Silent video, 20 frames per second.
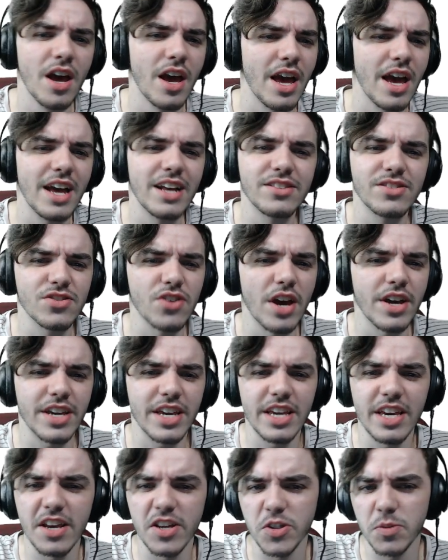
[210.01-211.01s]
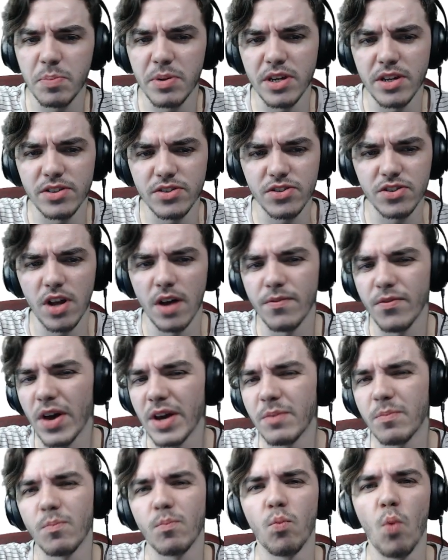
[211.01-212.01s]
It's like ESP and stuff, like
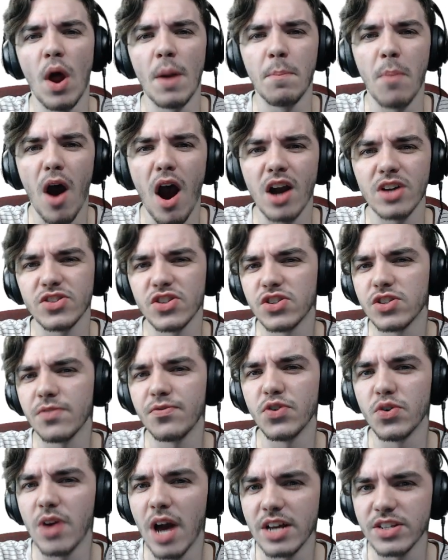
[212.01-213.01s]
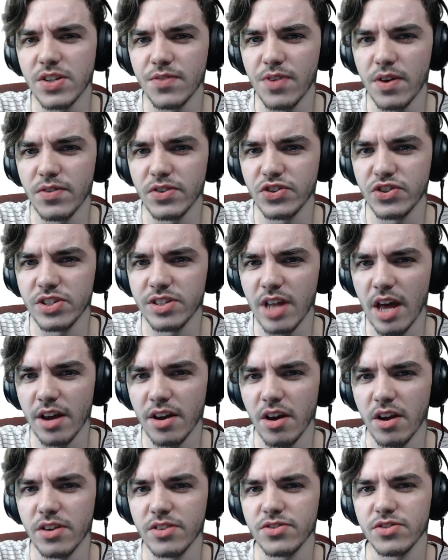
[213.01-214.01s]
red boxes, if you guys have ever seen that
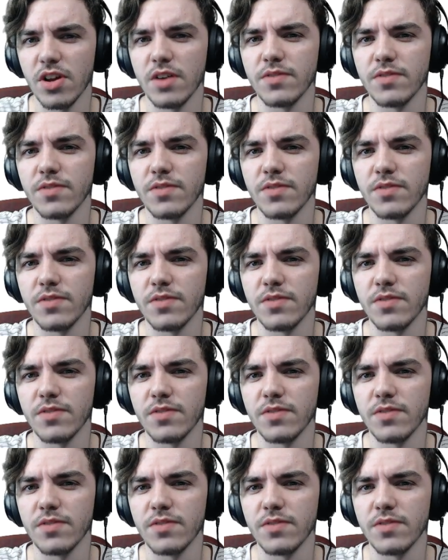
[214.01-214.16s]
kind of stuff,